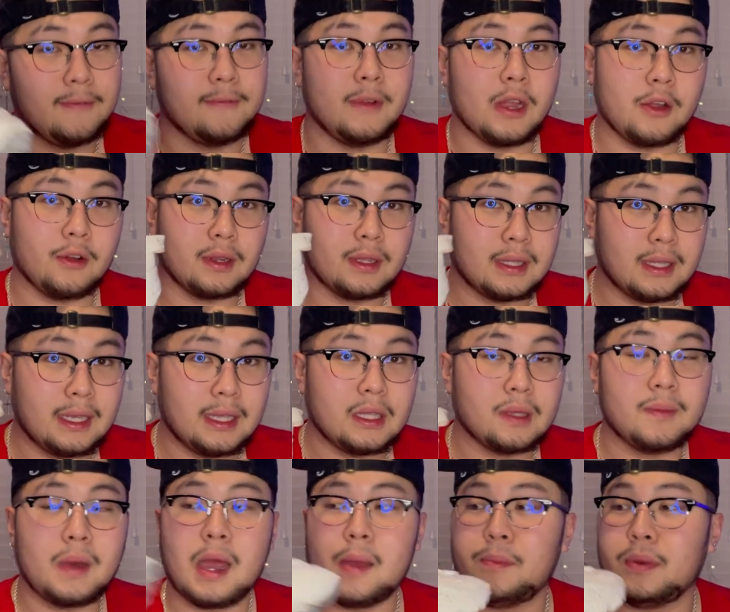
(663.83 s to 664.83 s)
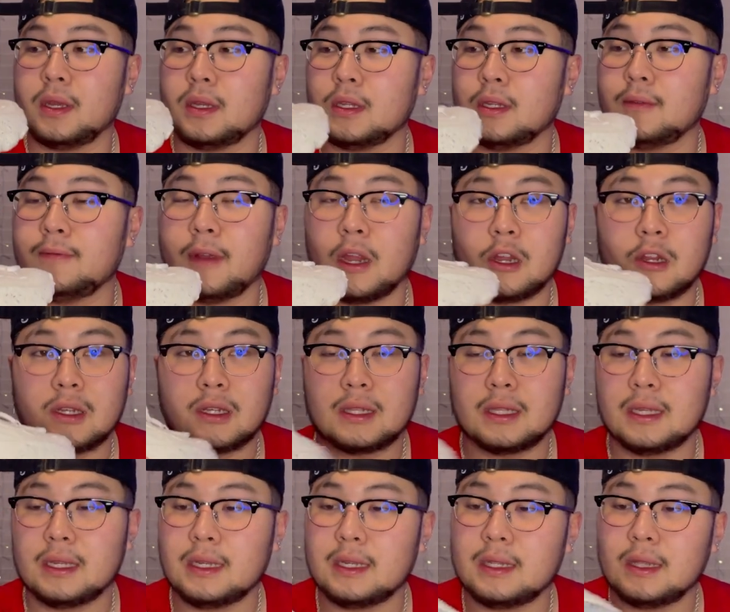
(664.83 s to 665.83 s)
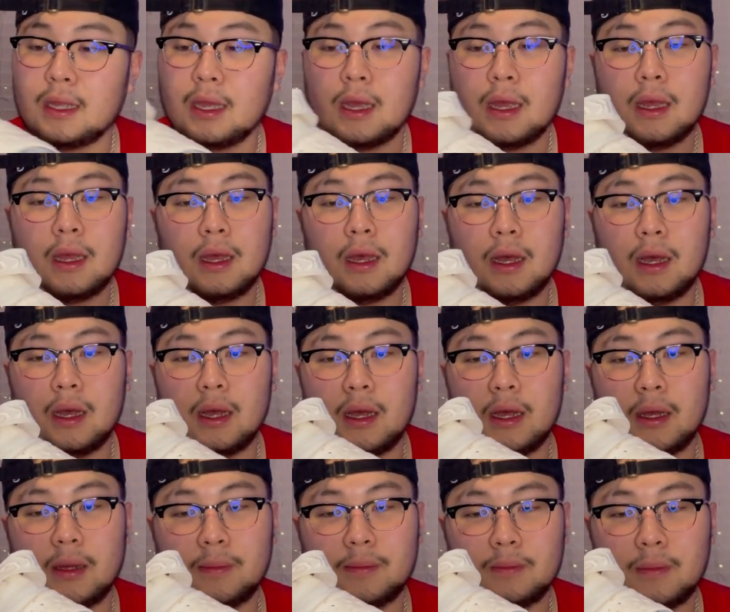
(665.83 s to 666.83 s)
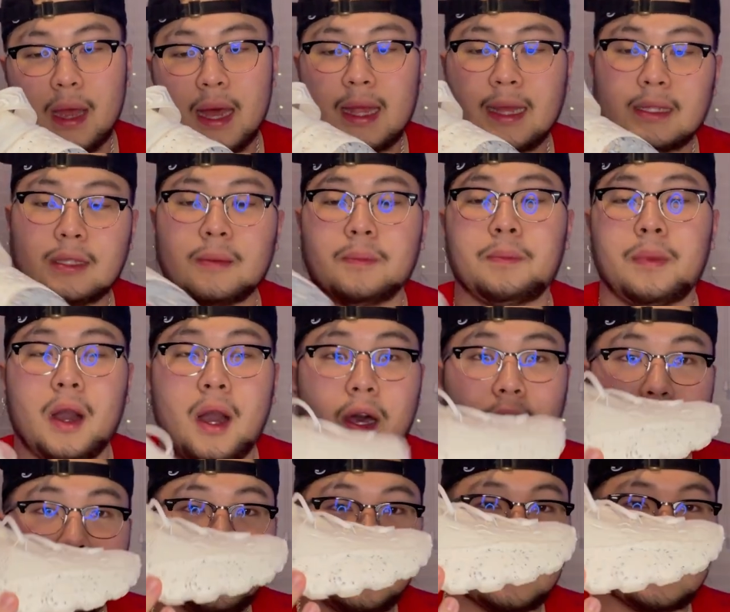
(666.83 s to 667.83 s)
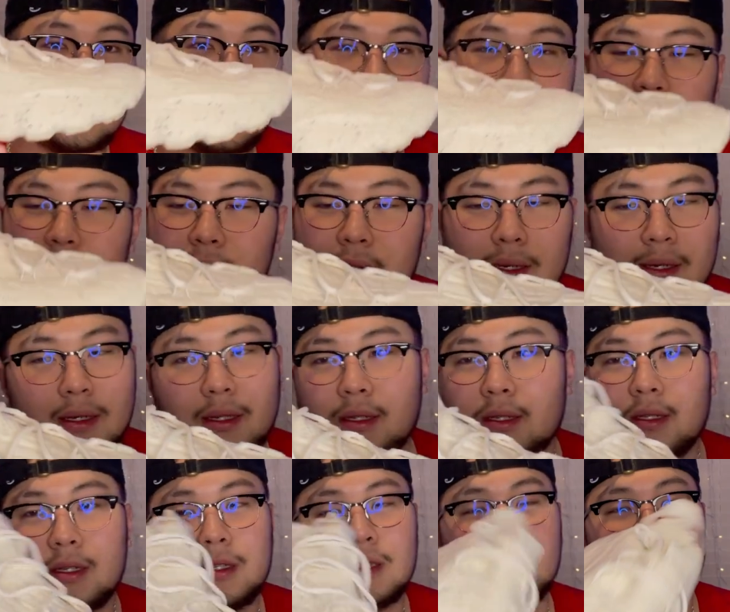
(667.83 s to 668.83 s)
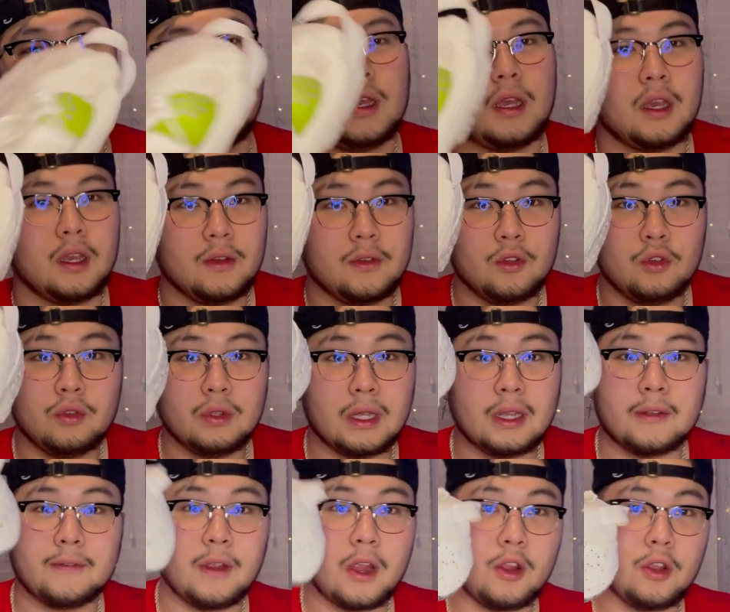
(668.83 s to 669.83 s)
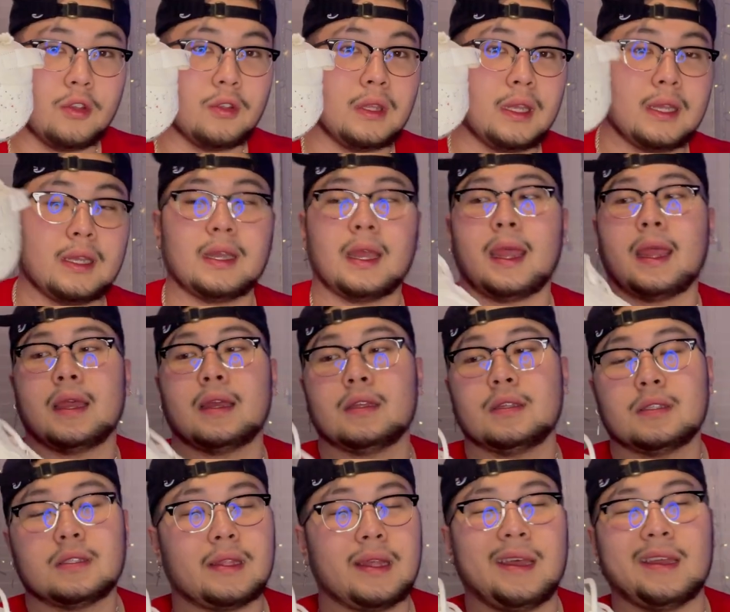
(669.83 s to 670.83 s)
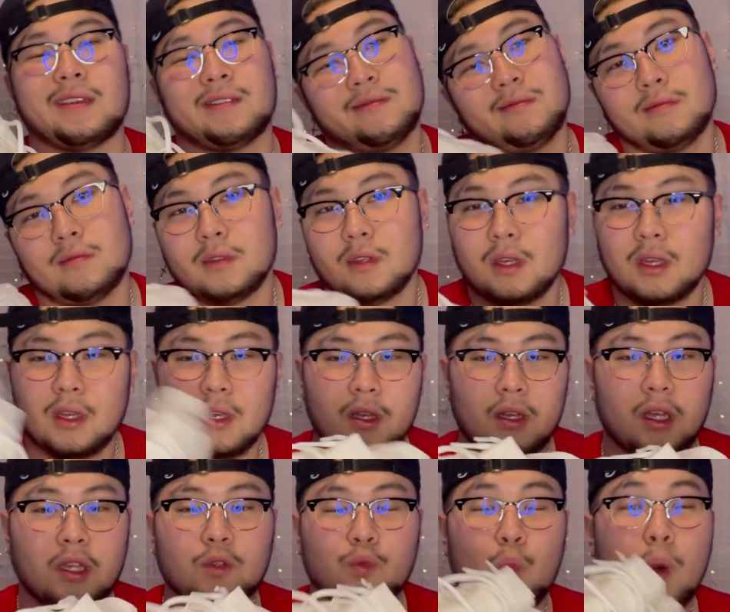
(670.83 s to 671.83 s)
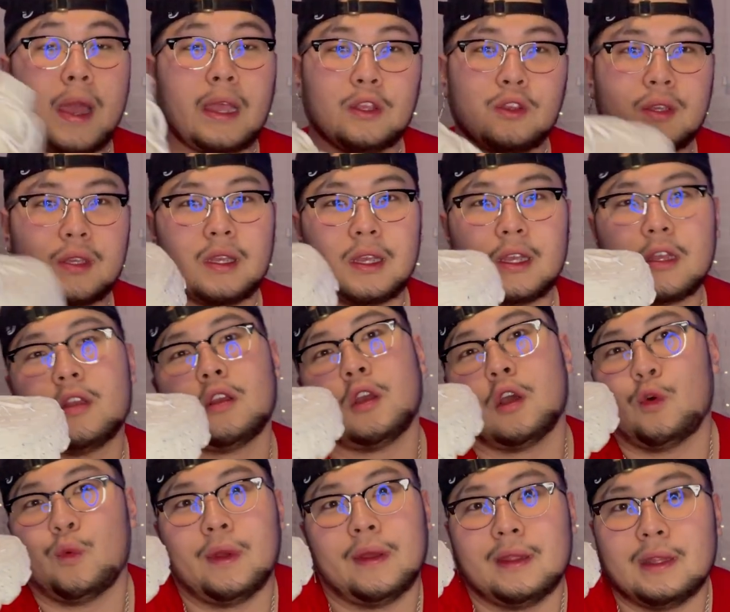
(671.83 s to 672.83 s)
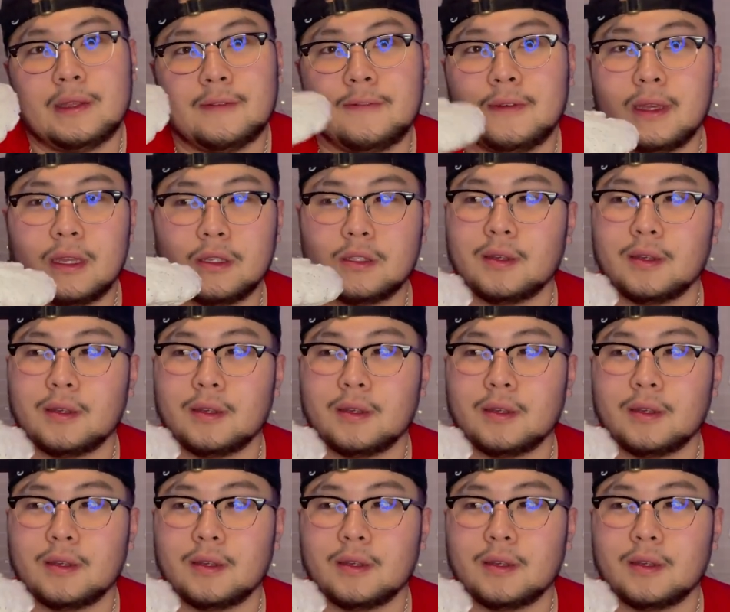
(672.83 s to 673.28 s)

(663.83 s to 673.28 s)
Very clean in my opinion. Very clean. Um, I like the bottom. Uh, just unique, very unique, and it's like it's white. You can it can go with any fit.